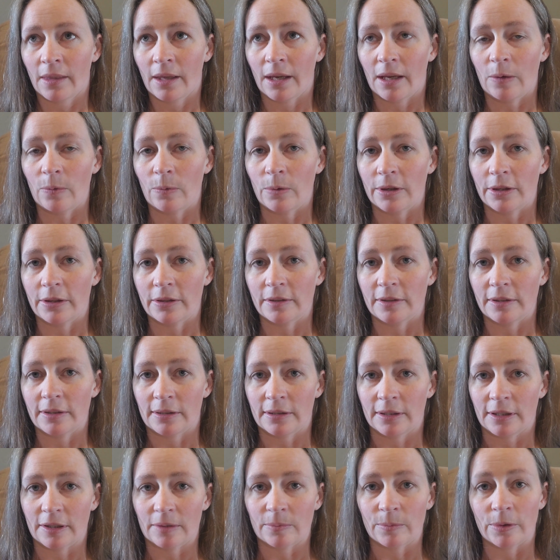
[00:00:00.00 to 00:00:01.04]
I wanted to
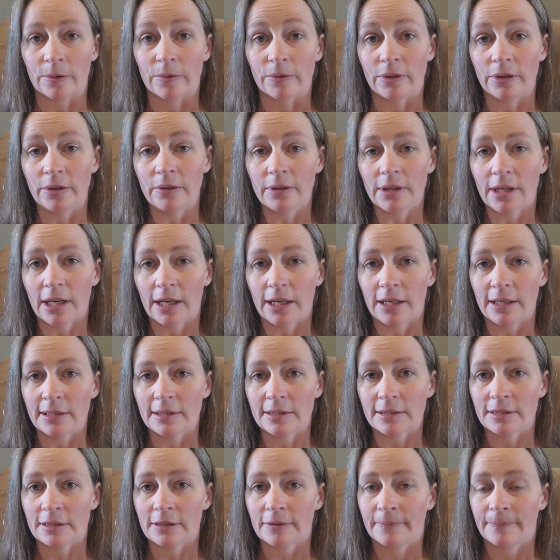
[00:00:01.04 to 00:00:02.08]
connect more with you
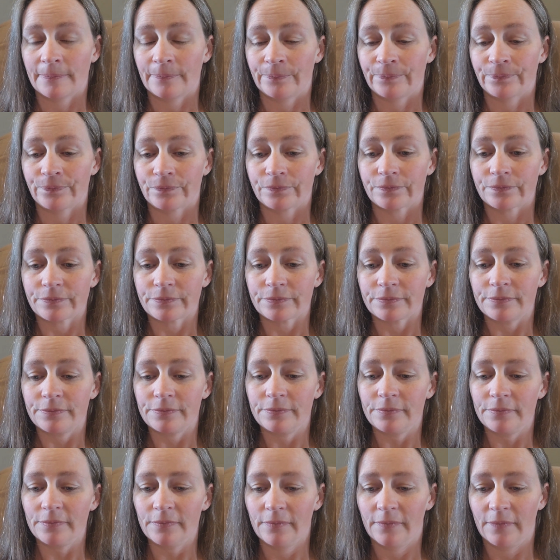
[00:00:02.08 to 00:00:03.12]
guys
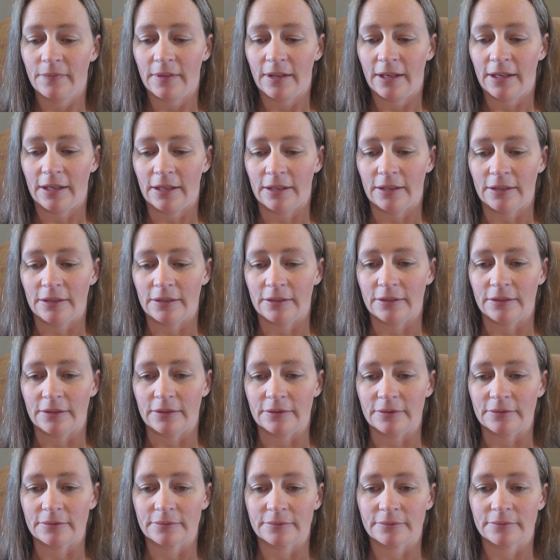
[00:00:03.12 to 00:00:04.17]

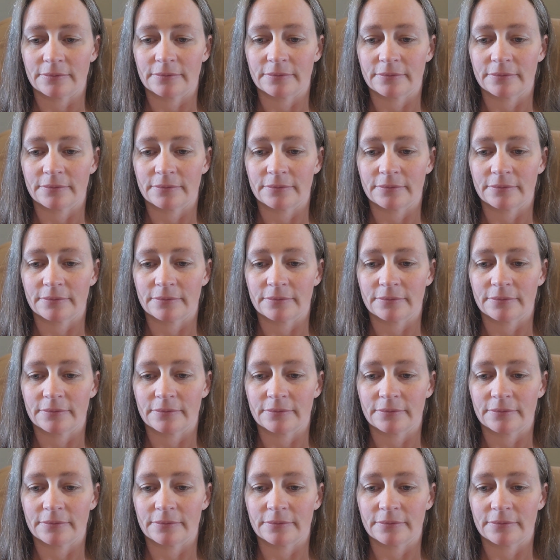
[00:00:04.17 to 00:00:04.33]
and